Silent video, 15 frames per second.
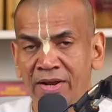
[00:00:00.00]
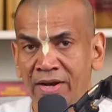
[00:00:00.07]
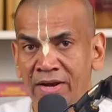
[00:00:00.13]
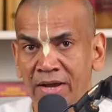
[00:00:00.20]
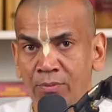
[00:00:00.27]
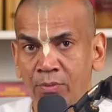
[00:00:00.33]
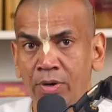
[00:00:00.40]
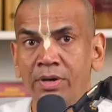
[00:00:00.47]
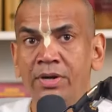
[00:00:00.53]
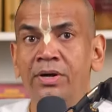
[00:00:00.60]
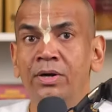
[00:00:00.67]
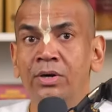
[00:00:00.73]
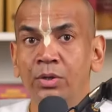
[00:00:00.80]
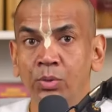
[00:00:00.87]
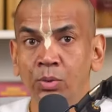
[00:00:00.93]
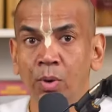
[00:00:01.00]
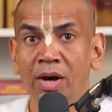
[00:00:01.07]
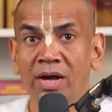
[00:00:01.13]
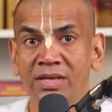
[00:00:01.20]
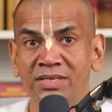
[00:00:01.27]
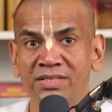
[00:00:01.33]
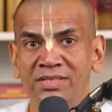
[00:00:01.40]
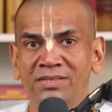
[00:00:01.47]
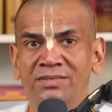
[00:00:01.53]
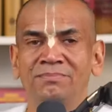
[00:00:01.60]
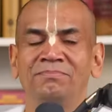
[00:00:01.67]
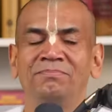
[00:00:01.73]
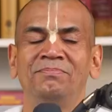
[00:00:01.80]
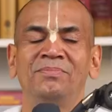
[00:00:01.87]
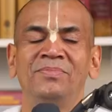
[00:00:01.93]
never to us.
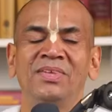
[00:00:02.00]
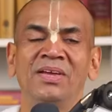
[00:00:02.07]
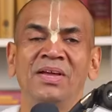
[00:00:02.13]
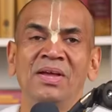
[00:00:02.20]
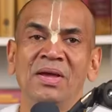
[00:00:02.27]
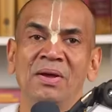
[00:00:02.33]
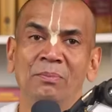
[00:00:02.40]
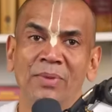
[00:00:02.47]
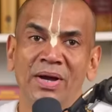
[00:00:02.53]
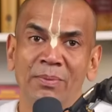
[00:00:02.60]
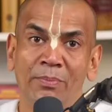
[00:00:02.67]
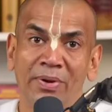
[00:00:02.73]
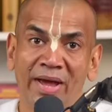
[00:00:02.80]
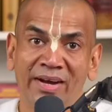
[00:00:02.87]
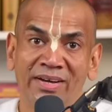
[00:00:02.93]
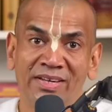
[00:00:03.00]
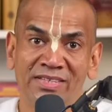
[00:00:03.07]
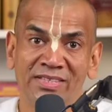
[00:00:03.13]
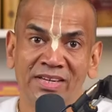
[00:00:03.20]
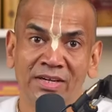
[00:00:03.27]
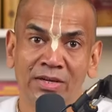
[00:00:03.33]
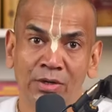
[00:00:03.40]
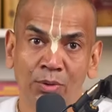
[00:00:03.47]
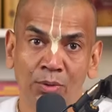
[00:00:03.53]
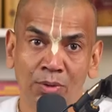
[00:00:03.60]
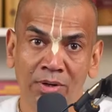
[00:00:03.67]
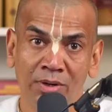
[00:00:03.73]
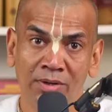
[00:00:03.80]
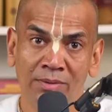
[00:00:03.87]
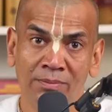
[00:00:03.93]
By practicing
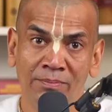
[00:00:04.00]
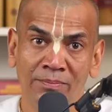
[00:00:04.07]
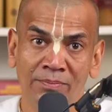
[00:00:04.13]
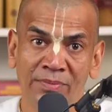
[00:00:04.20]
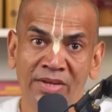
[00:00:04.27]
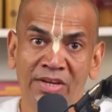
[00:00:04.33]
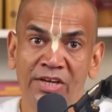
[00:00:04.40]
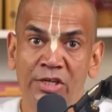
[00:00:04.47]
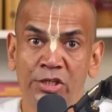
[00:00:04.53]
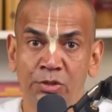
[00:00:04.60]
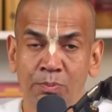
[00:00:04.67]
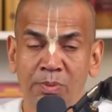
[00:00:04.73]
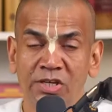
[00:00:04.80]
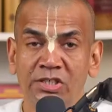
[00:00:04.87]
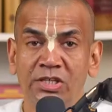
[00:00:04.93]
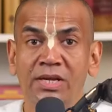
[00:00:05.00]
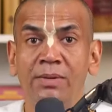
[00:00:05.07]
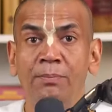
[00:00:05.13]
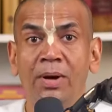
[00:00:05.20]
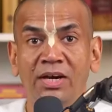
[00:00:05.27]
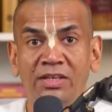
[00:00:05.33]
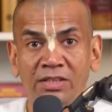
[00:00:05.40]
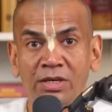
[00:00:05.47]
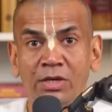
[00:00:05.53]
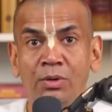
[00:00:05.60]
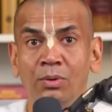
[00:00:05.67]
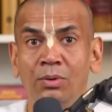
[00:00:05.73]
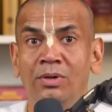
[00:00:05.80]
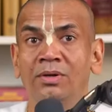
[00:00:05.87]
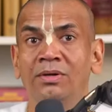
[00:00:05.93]
yoga, especially bhakti
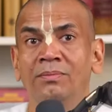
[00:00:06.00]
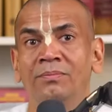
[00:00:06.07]
yoga,